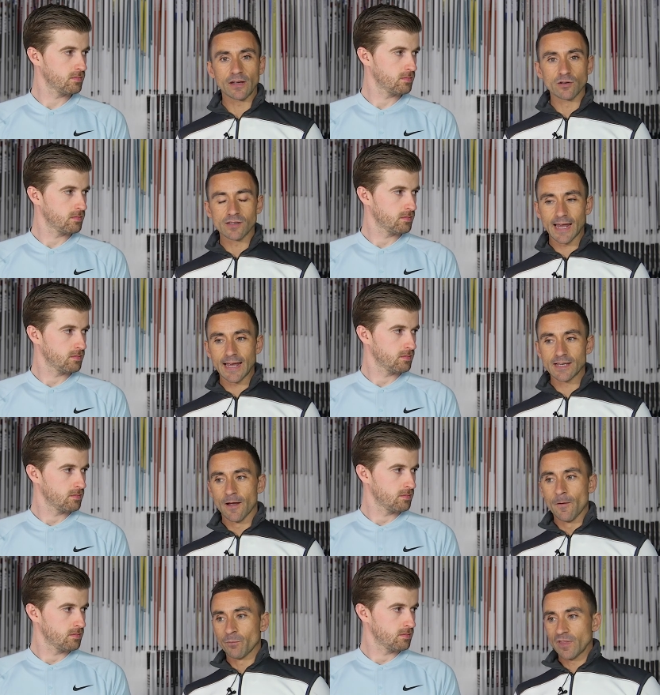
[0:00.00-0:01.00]
Speaker 1: that says,
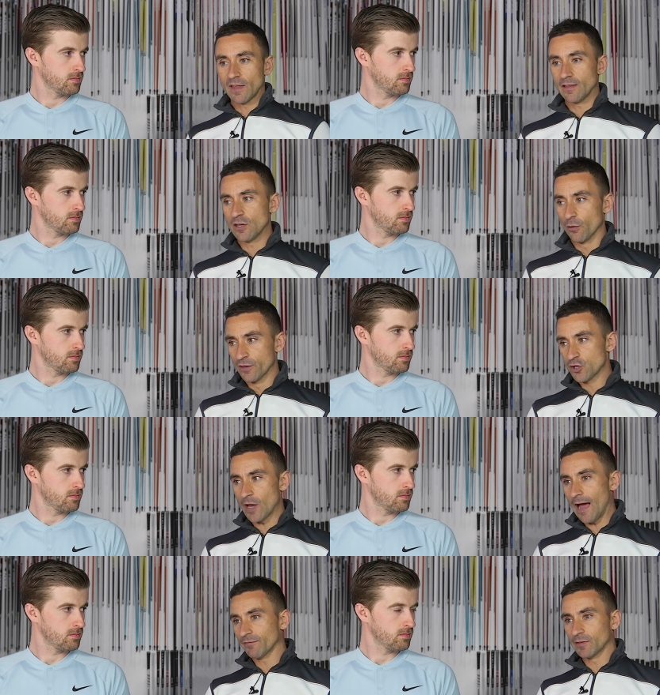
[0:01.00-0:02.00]
you know the
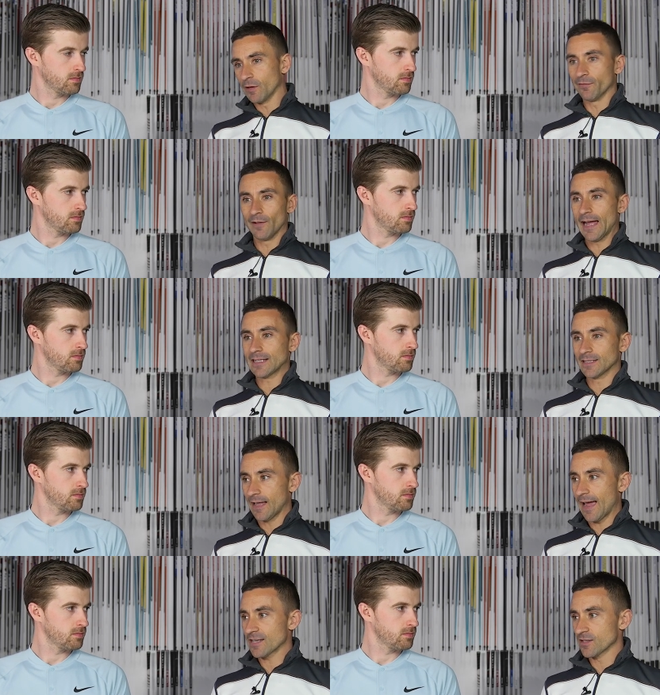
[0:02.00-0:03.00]
shaft deflects
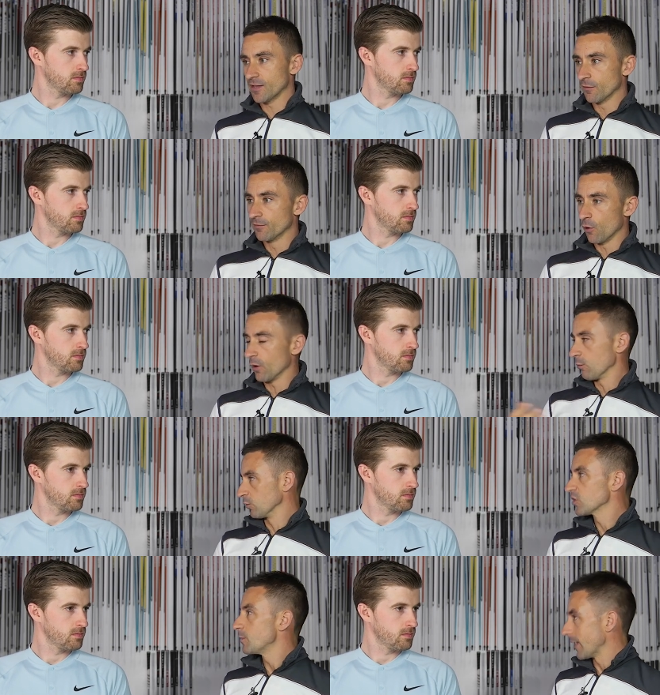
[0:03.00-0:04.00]
less therefore it
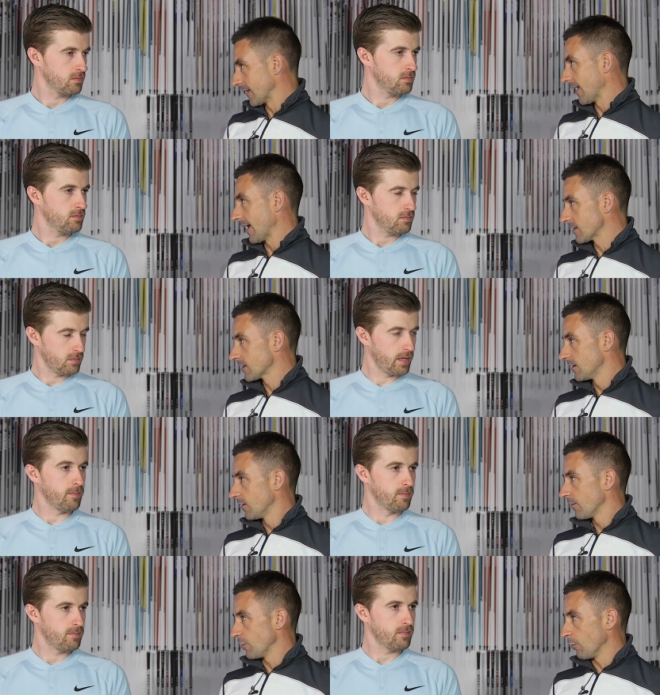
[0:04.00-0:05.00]
will spin less yeah
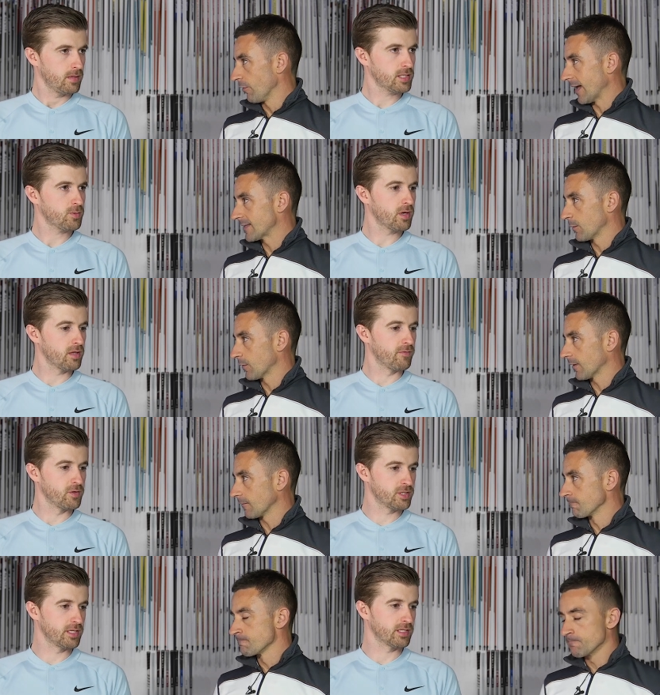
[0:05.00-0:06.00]
you know that that's one of the thing.
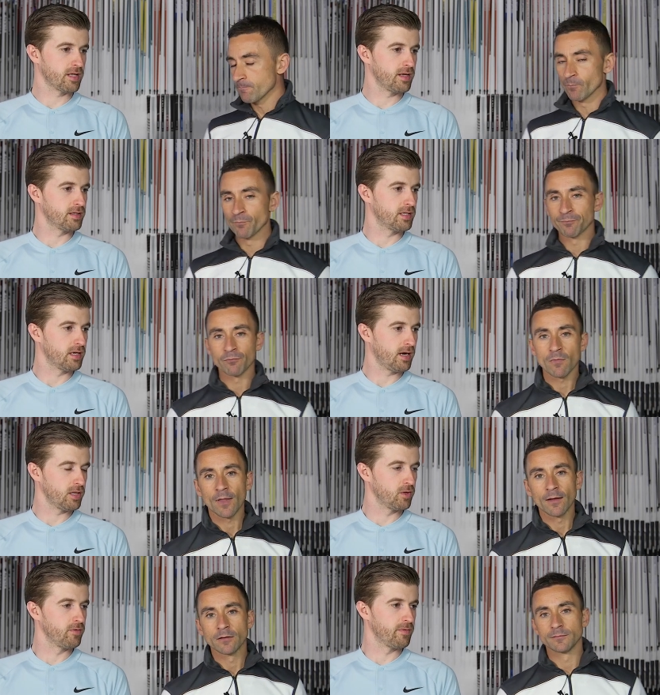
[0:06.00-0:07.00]
first
Speaker 2: things i think that i
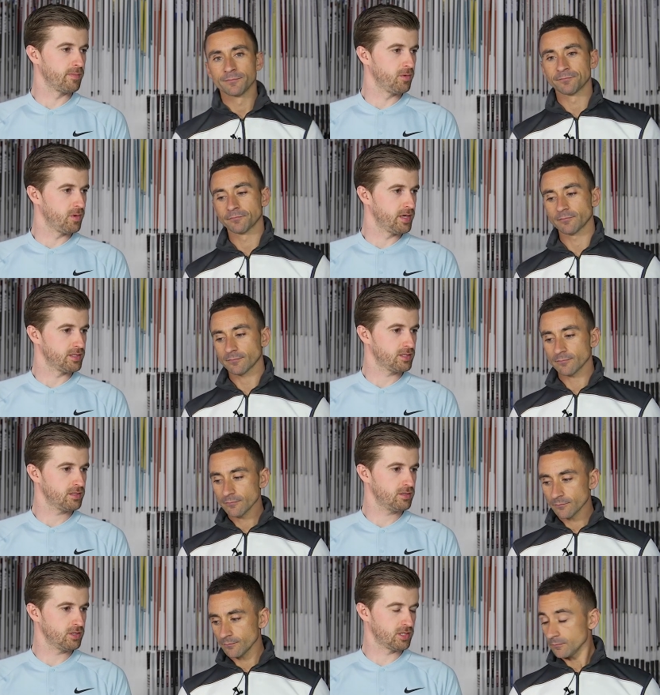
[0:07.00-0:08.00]
learned from you
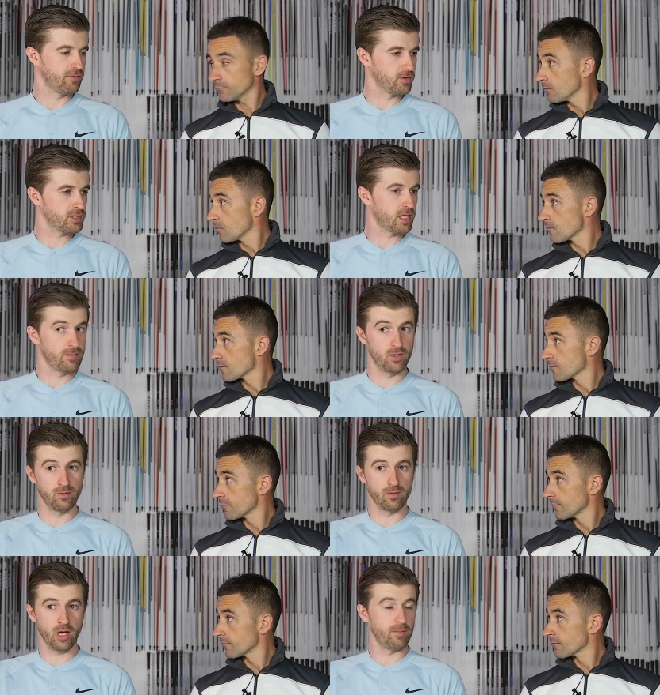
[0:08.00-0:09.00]
was just the first time
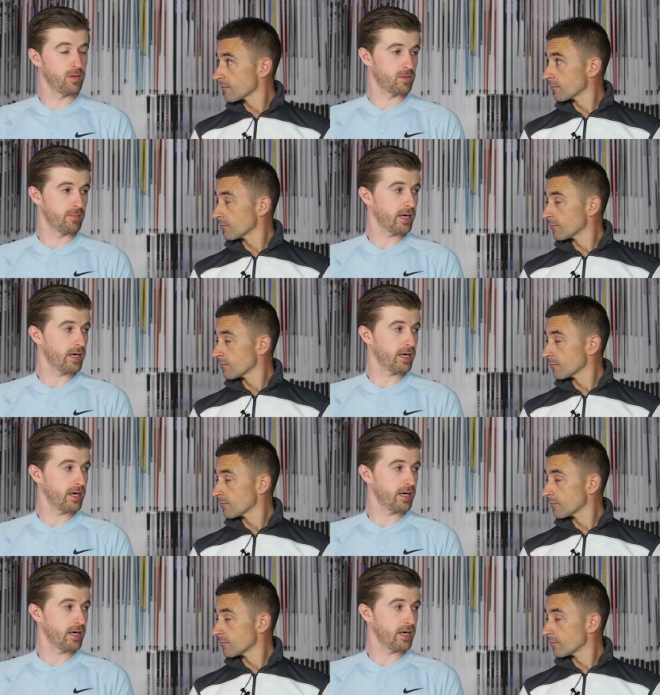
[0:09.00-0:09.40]
you helped me with